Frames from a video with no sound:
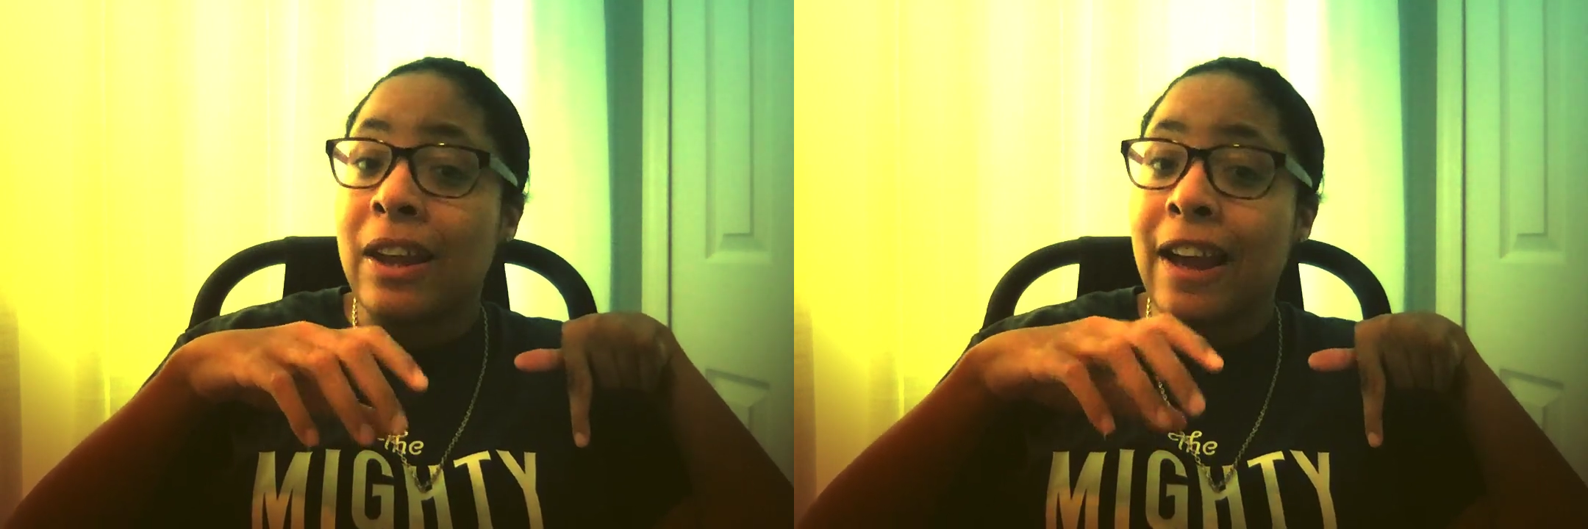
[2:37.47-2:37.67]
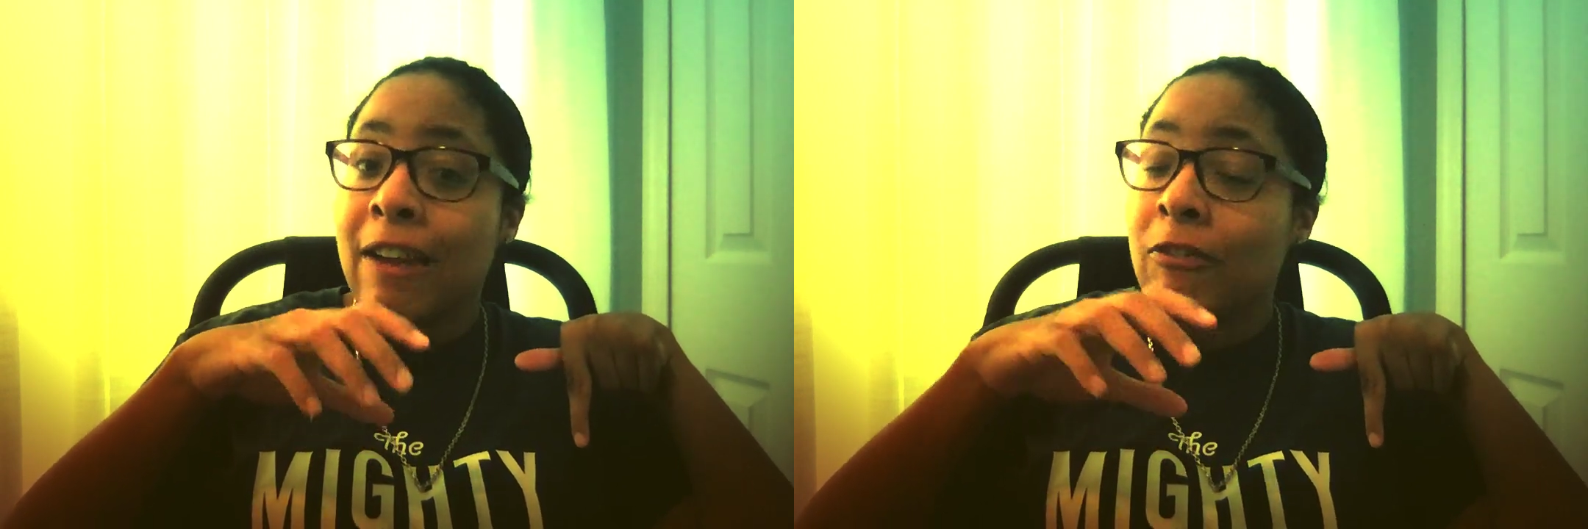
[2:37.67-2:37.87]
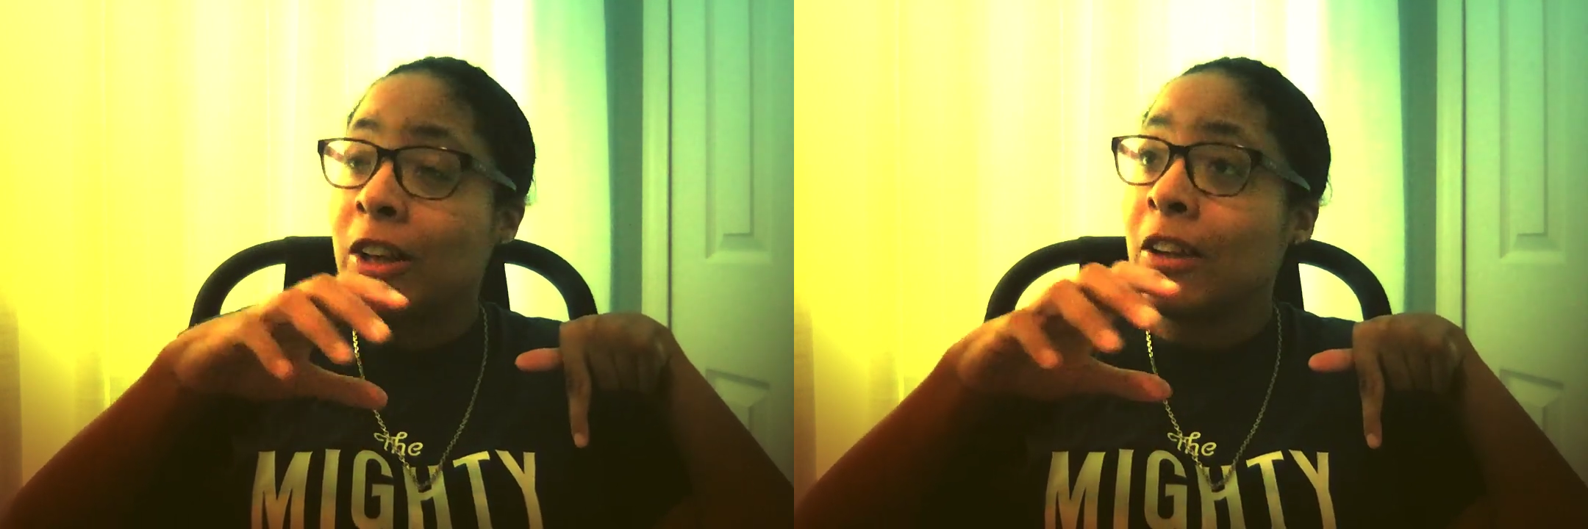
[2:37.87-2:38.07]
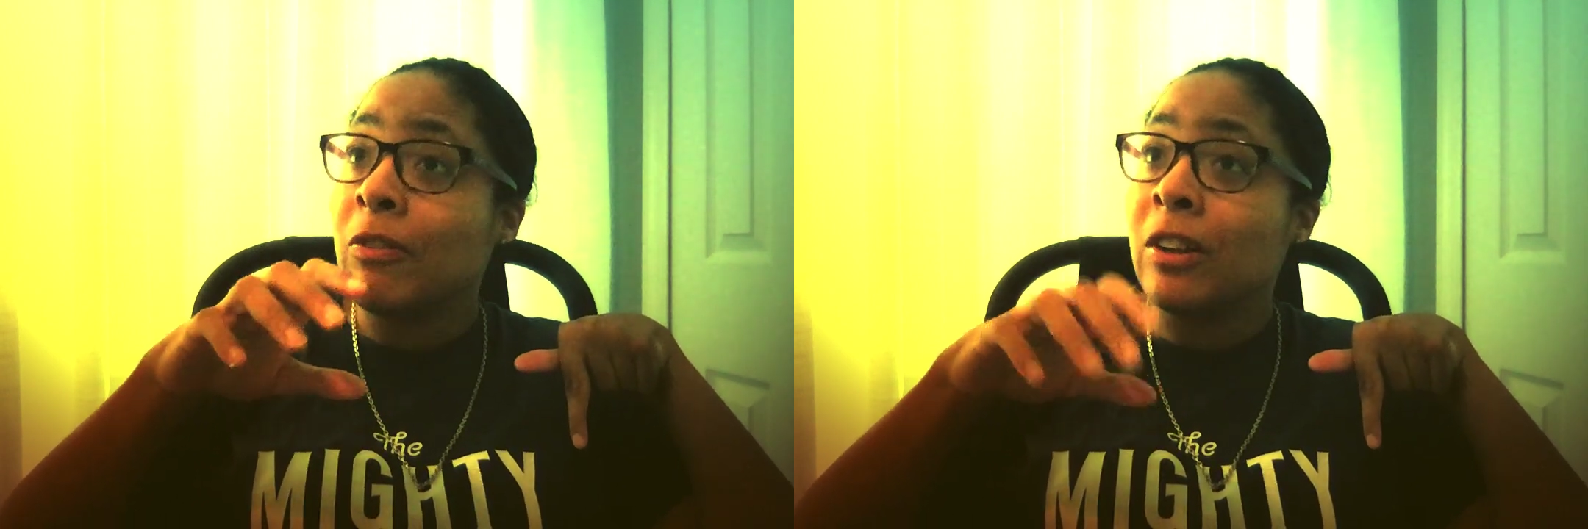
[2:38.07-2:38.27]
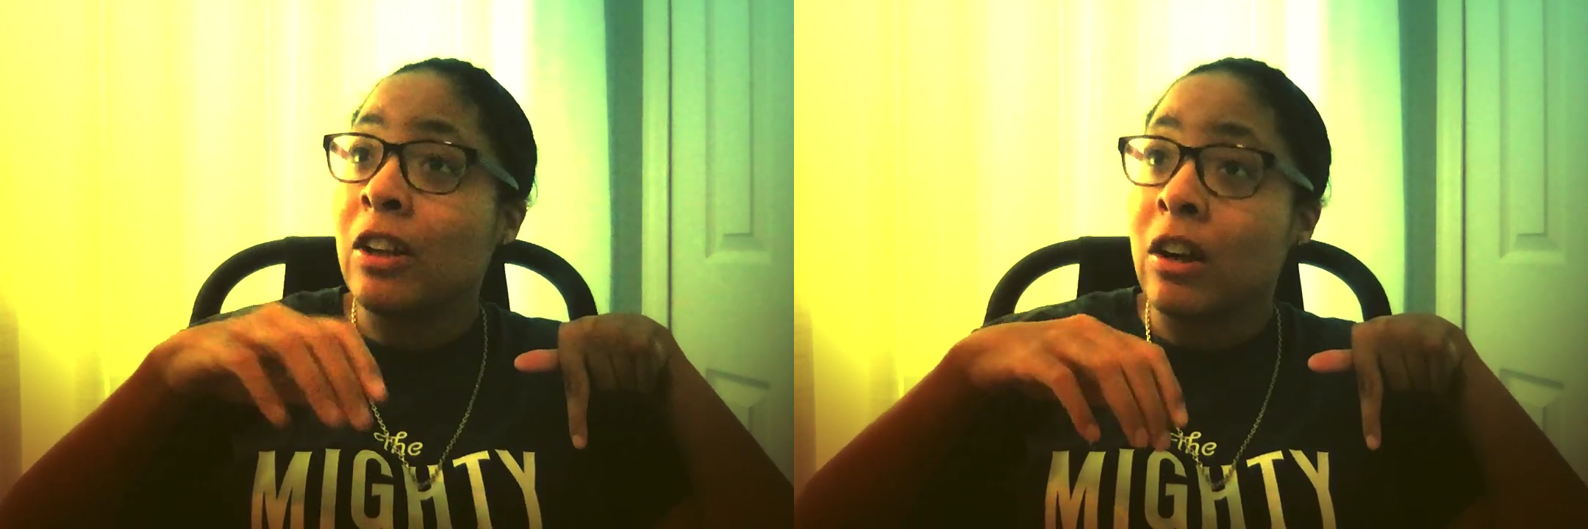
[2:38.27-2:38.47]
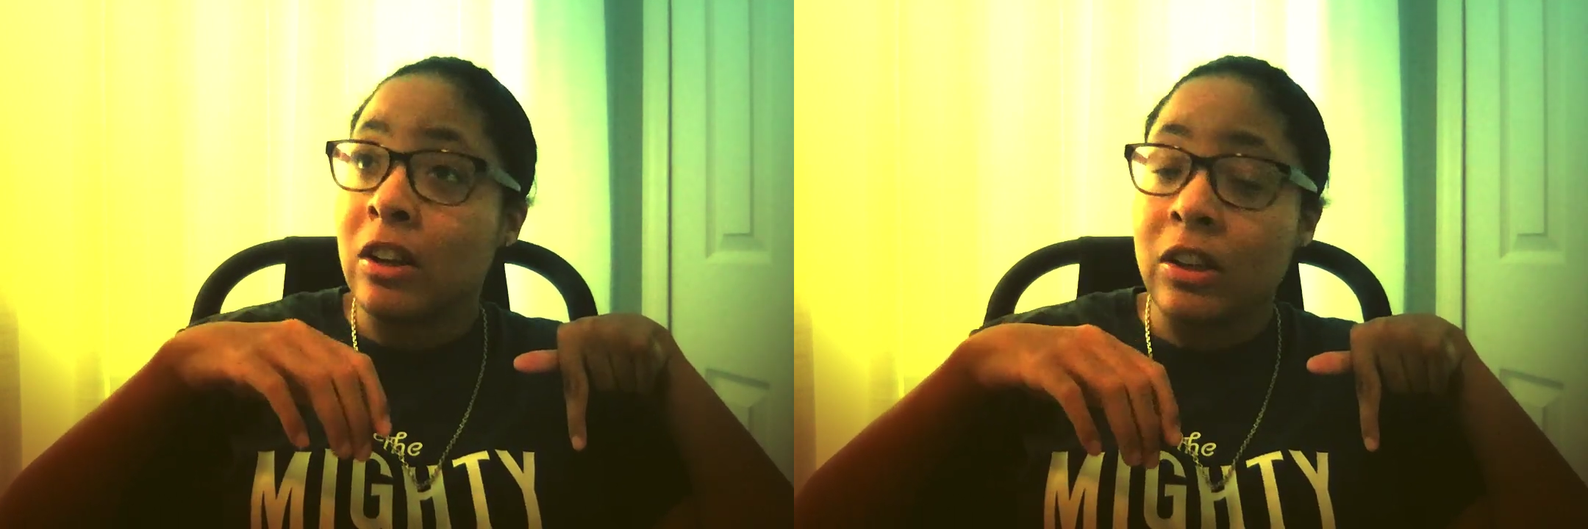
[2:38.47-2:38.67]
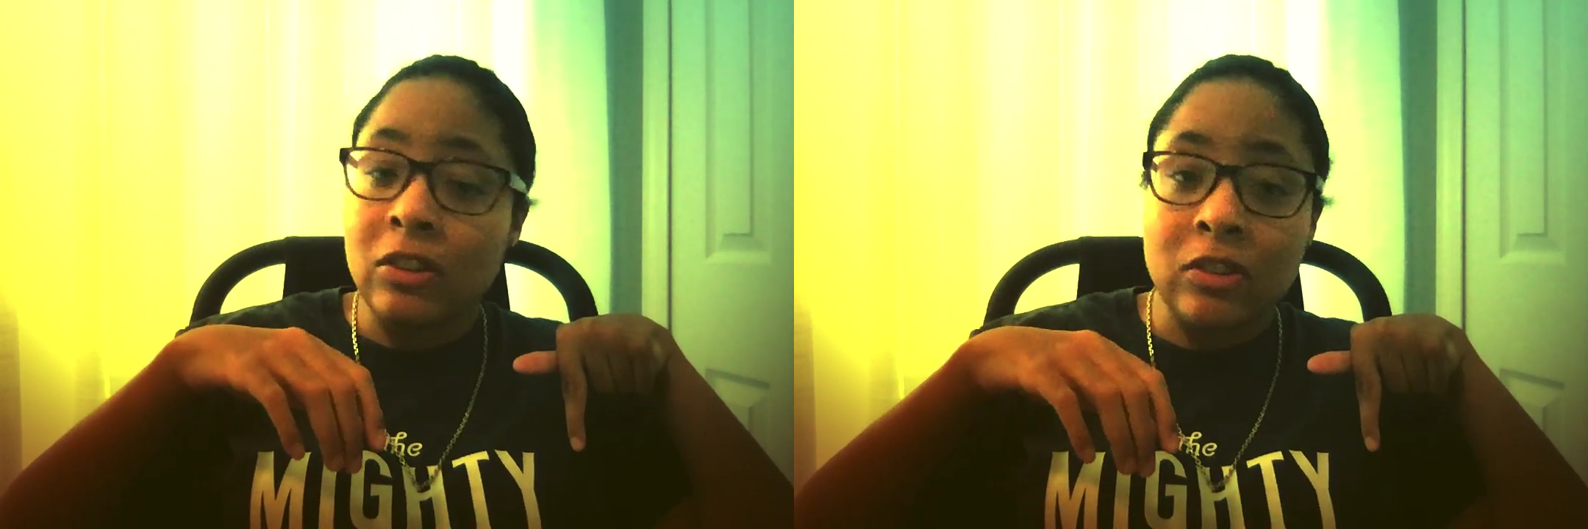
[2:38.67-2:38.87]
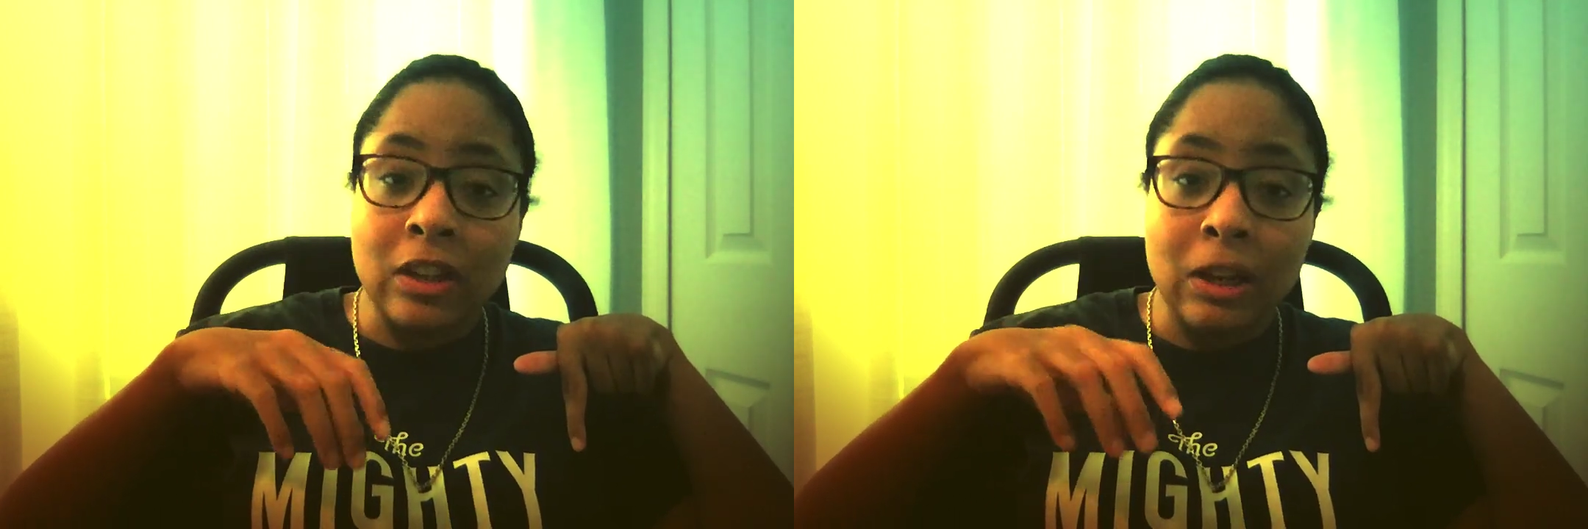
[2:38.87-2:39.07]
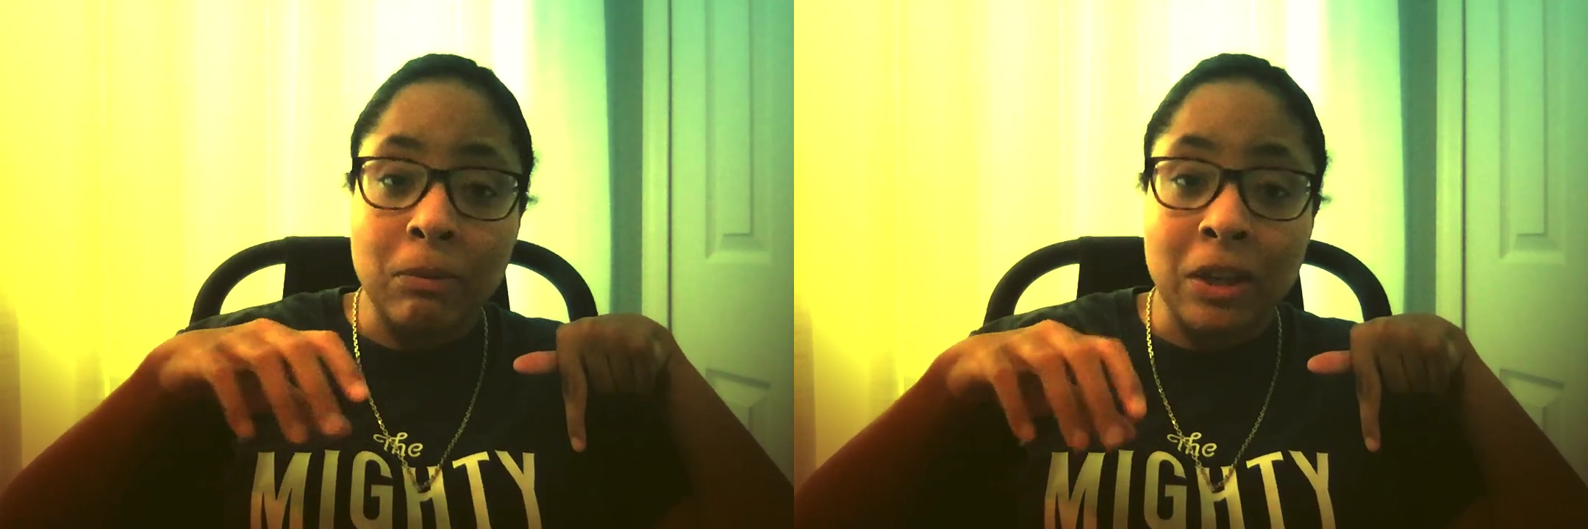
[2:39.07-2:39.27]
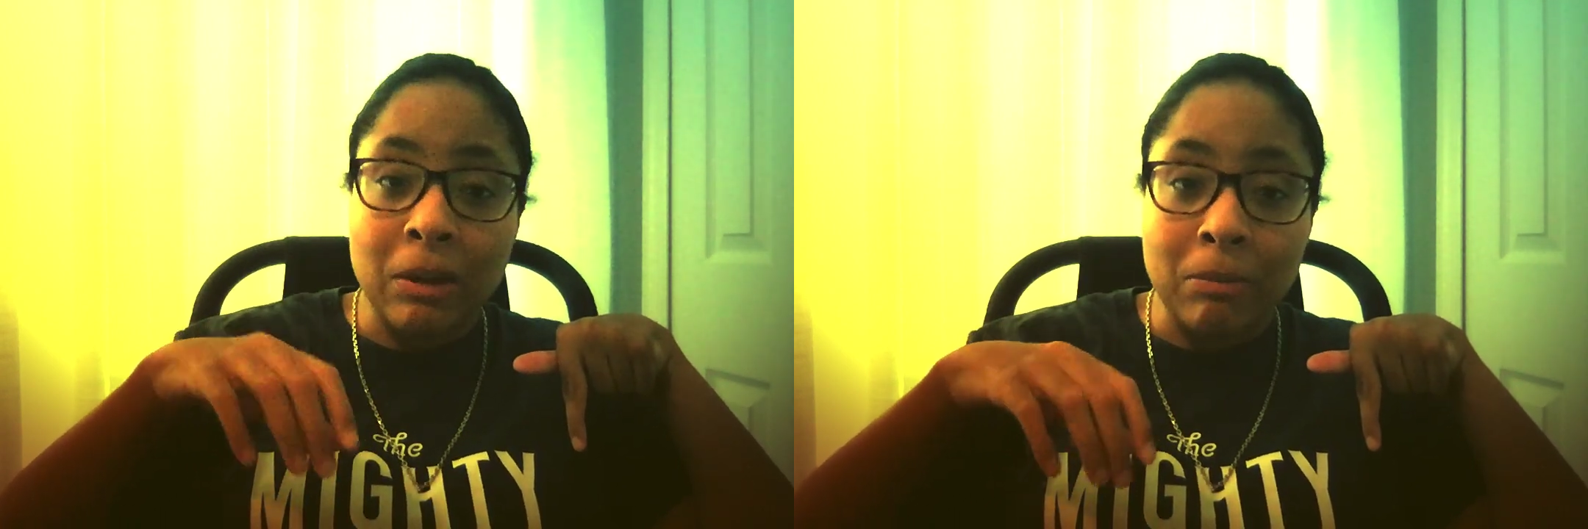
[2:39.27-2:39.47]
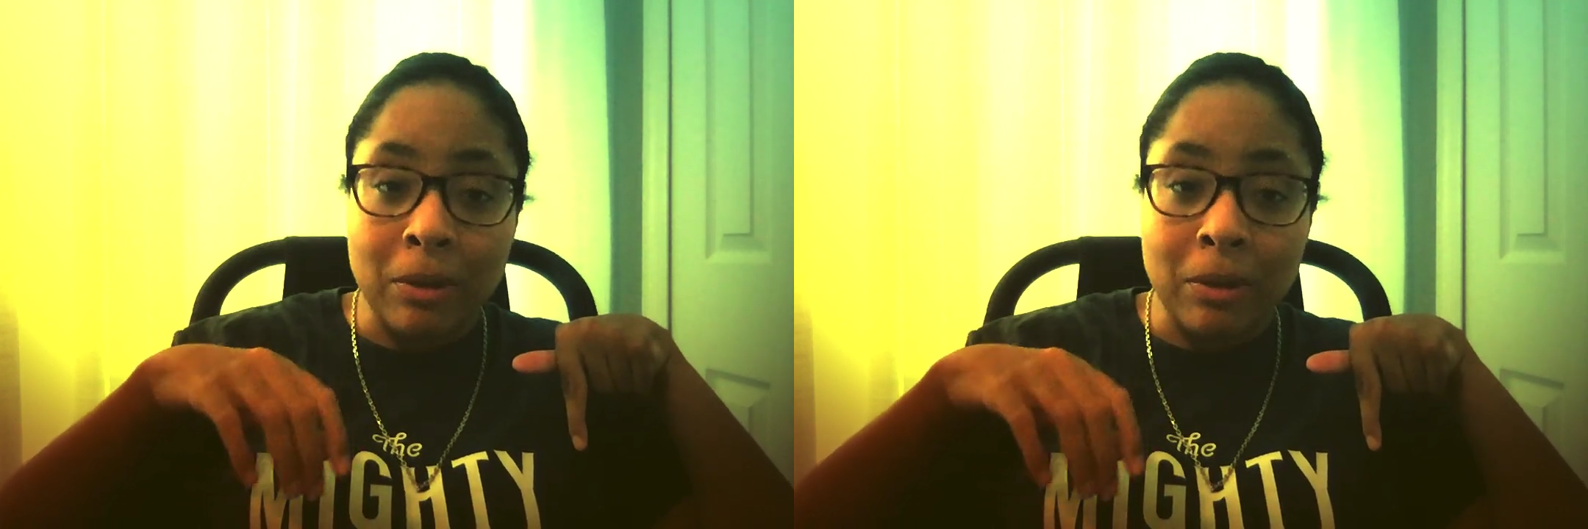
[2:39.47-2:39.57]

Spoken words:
haven't even gotten its name yet.